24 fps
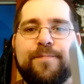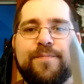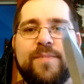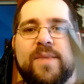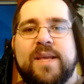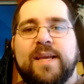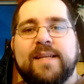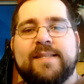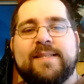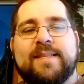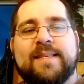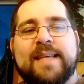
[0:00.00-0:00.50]

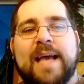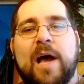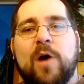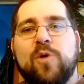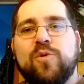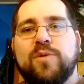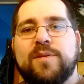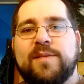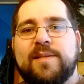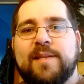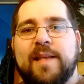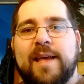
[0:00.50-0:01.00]
It
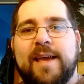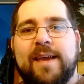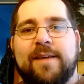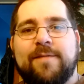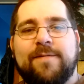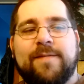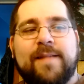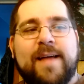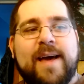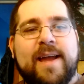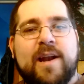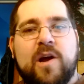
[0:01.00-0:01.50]
sounds like
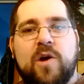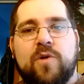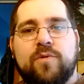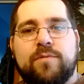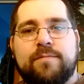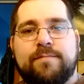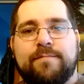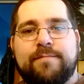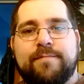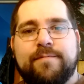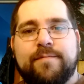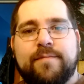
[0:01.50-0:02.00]
flat out
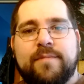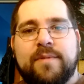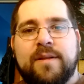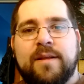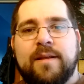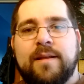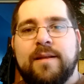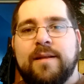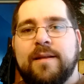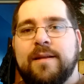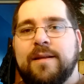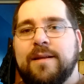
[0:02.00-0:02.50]

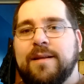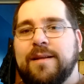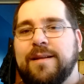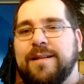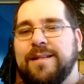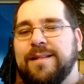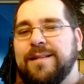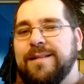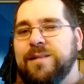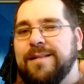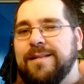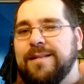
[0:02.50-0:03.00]

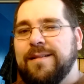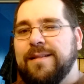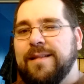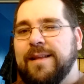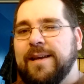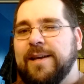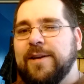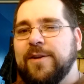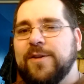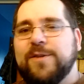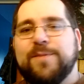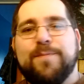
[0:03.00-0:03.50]

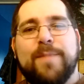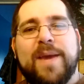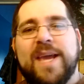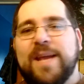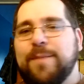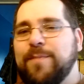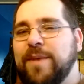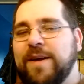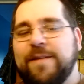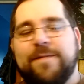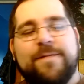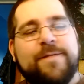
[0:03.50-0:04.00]
like it was
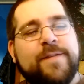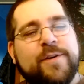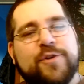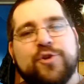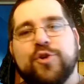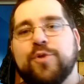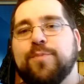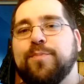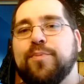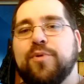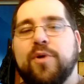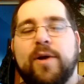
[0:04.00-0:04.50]
made by
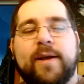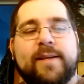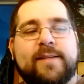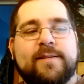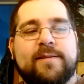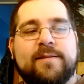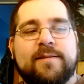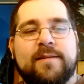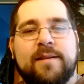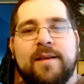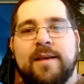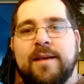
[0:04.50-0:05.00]

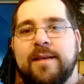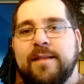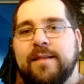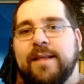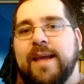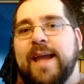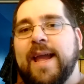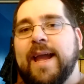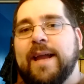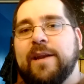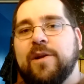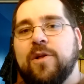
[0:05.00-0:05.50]
Fisher-Price, the
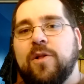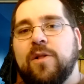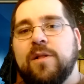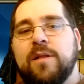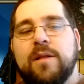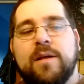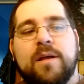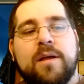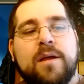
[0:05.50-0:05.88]
handle.